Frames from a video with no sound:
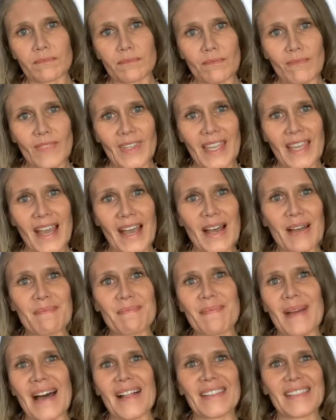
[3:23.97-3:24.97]

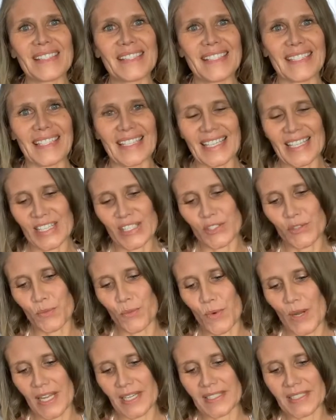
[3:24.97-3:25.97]
balancing each
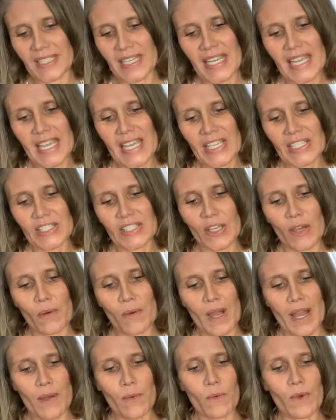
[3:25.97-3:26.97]
one. So
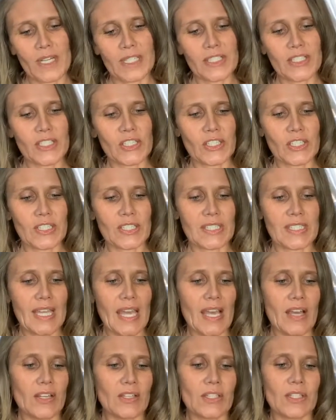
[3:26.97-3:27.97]
I want to just
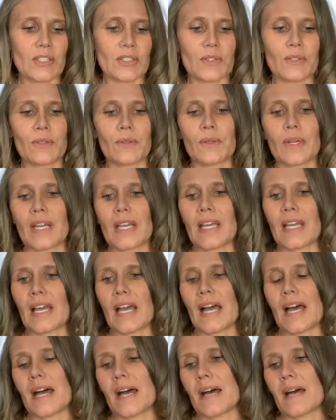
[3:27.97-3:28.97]
tell you
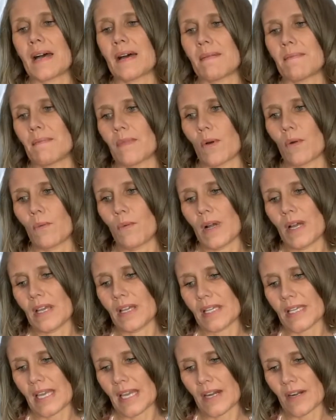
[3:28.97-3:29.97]

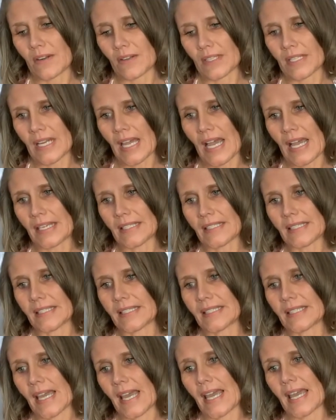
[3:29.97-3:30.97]
what Carolyn has to
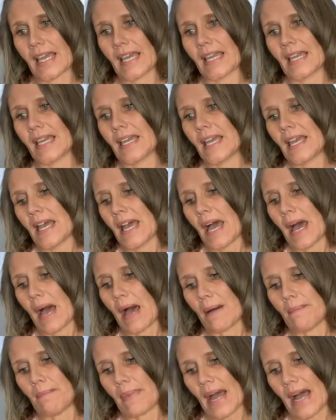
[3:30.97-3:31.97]
say
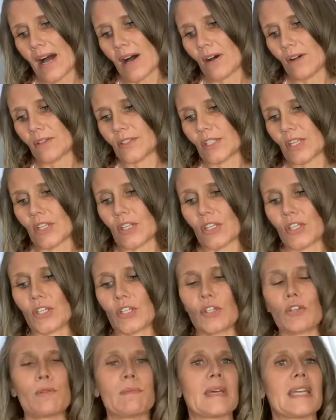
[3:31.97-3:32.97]
about the
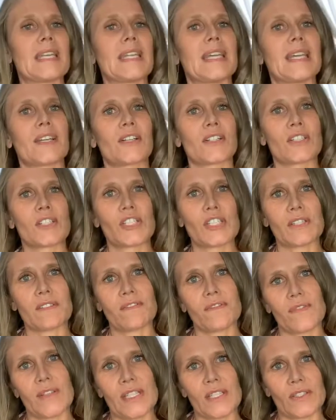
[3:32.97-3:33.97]
human energy
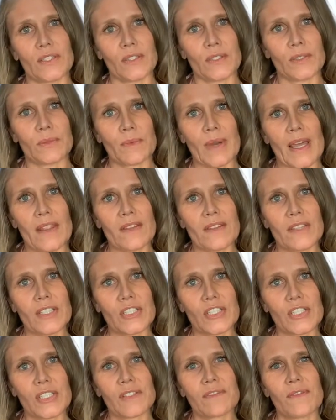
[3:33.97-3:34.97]
field. Rather than
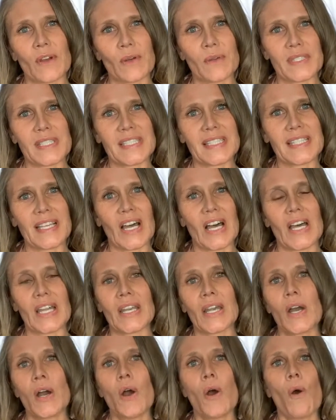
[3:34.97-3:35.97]
just focusing on
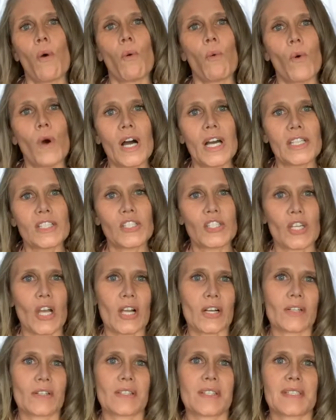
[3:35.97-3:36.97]
one
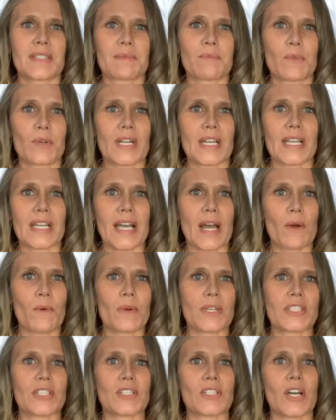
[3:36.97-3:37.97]
chakra this morning, I
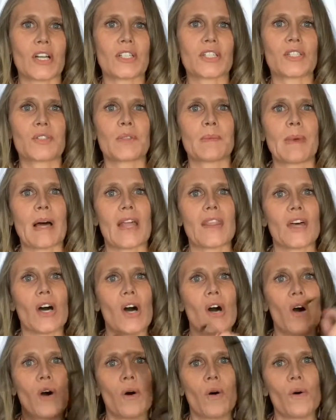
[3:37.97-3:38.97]
want to talk to you about the
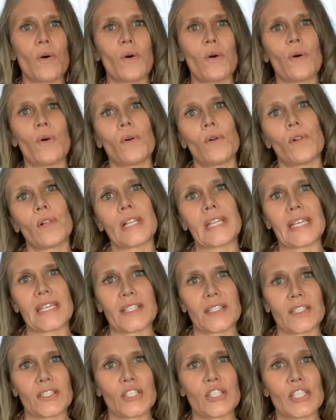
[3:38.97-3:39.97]
whole
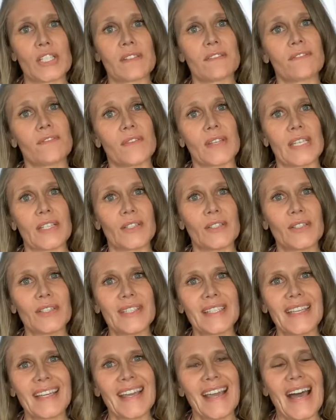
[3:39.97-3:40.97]
energy
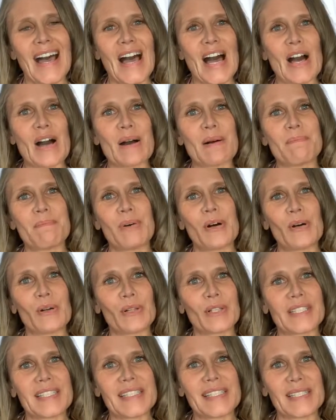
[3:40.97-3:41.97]
field.
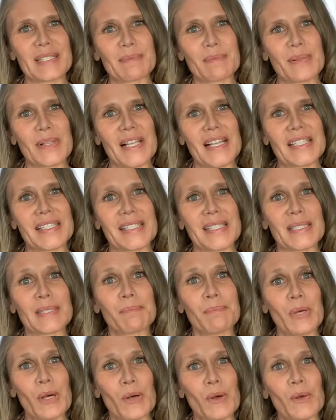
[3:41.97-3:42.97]
Holistic Plus is
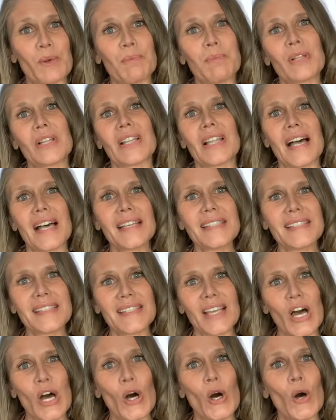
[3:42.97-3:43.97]
Pole Plus,
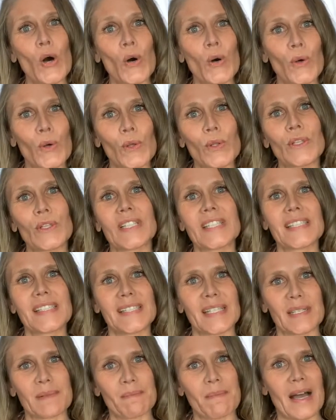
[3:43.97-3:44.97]
a
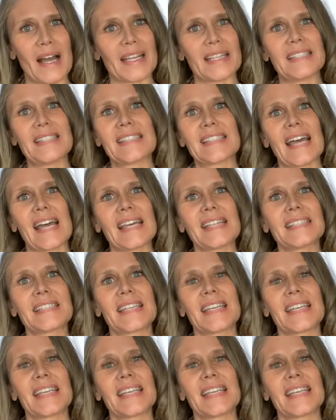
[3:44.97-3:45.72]
holistic mindset.